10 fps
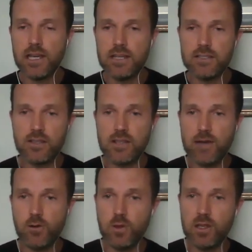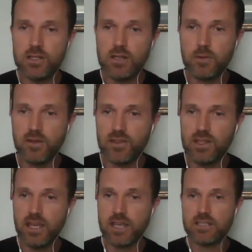So that will be the topic for
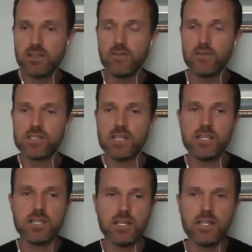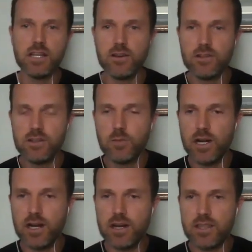the next conversation on the
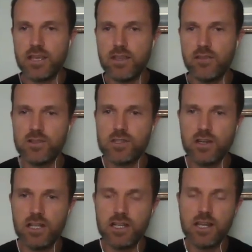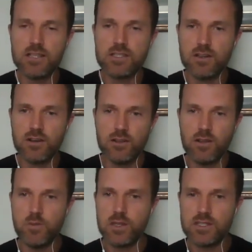bar. Thank you for joining us
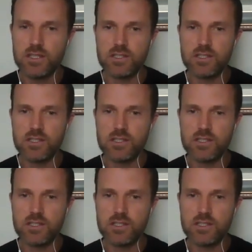on Business